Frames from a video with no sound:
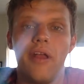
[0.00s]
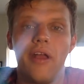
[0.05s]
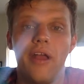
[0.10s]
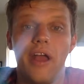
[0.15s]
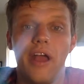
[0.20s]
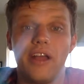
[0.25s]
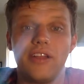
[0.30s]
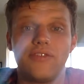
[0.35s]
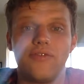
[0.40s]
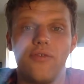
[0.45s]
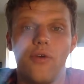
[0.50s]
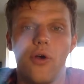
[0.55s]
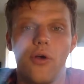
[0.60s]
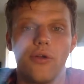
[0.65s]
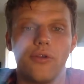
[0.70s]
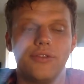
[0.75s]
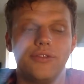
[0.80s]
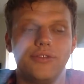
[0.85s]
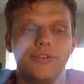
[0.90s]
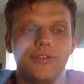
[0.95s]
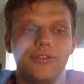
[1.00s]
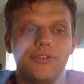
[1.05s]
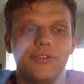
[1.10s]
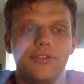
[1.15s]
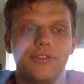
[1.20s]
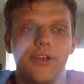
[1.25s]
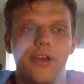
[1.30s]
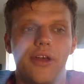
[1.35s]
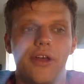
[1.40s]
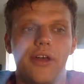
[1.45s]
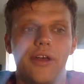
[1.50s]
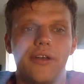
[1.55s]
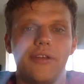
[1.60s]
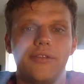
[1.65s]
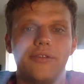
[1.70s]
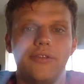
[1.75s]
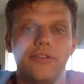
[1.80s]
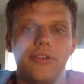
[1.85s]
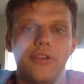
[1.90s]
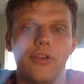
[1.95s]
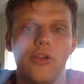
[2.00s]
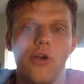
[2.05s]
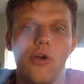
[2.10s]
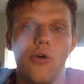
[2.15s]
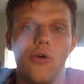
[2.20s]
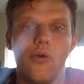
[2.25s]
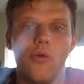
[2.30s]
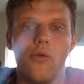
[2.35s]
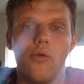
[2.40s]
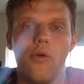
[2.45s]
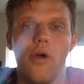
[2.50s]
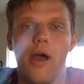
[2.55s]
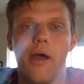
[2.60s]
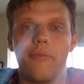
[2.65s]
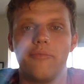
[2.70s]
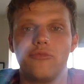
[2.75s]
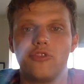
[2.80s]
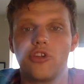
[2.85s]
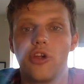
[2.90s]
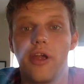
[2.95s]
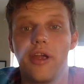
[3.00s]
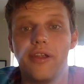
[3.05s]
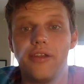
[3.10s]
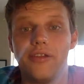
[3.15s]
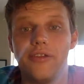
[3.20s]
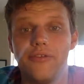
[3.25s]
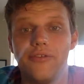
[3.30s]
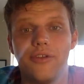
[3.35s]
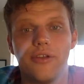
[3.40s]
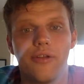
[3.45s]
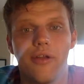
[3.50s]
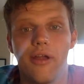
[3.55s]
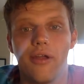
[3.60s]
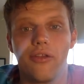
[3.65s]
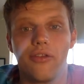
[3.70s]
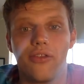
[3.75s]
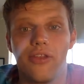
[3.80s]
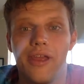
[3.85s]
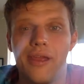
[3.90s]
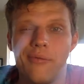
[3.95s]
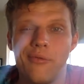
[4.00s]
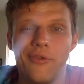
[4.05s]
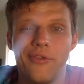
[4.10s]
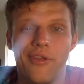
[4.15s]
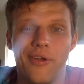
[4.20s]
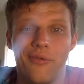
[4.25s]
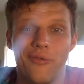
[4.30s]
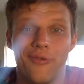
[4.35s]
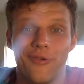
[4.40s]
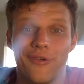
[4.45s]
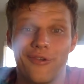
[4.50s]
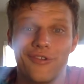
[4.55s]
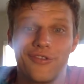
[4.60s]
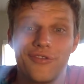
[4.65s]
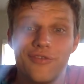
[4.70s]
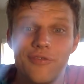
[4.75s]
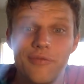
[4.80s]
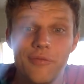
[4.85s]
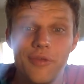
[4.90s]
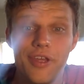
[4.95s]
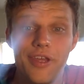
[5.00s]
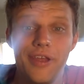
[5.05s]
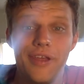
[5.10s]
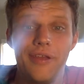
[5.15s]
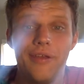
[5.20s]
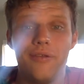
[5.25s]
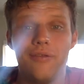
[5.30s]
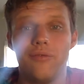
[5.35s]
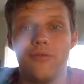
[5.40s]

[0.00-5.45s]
As far as, I'm trying to figure out a label that works for me.